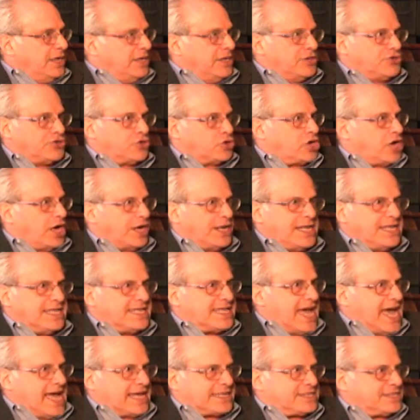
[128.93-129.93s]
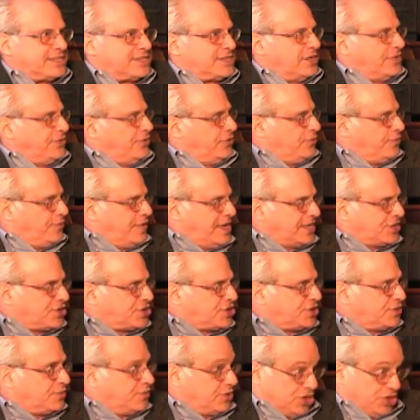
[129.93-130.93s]
So cutting taxes on the
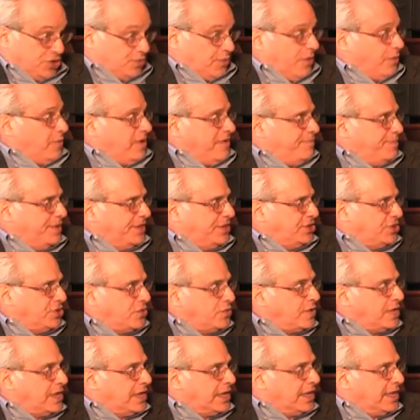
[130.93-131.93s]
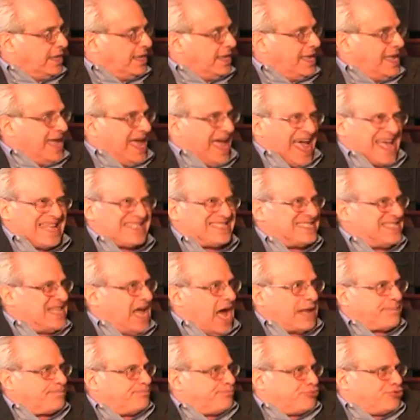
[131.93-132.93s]
rich, which is what we've been doing, has
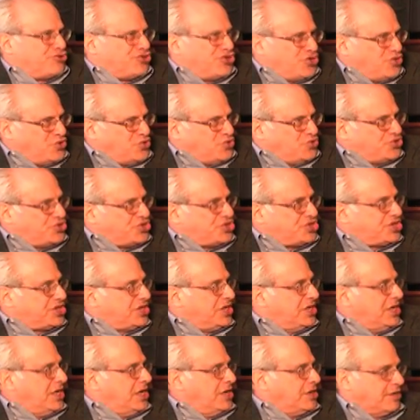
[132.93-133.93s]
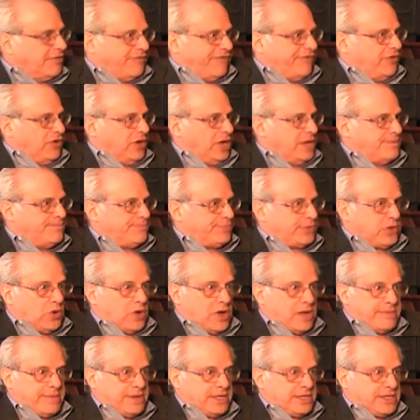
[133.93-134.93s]
not produced the full
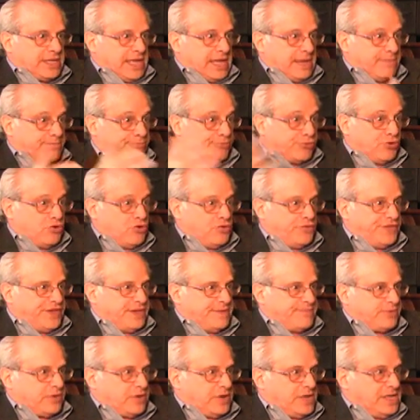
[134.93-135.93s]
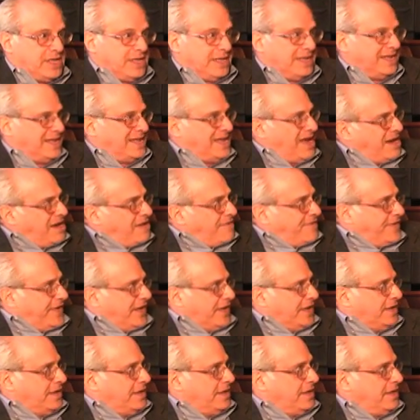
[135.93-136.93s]
employment, the improved employment, none of
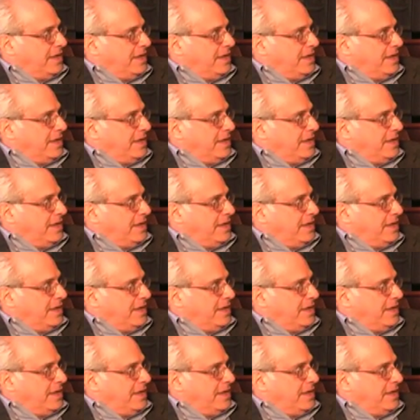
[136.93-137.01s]
it.